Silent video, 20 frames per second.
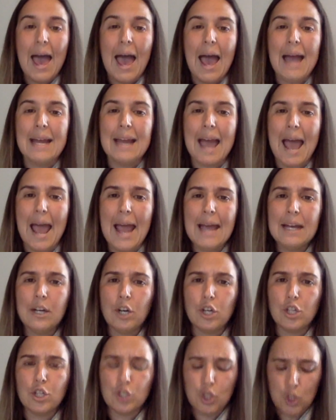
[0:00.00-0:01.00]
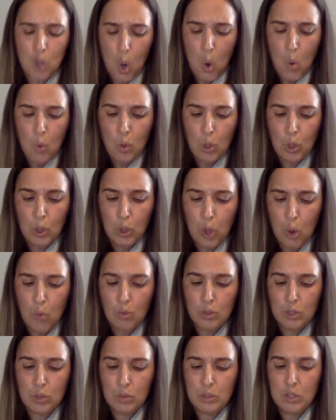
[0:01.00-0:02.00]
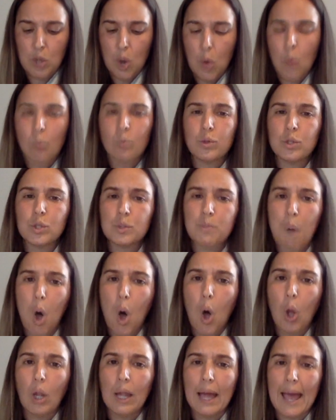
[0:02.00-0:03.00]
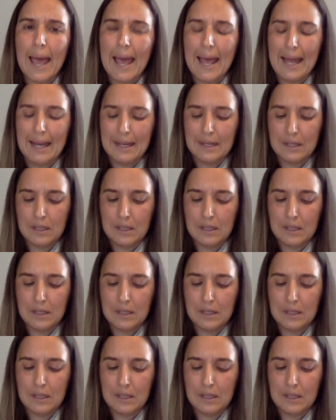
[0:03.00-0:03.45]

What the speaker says: and anger so close to his own small head.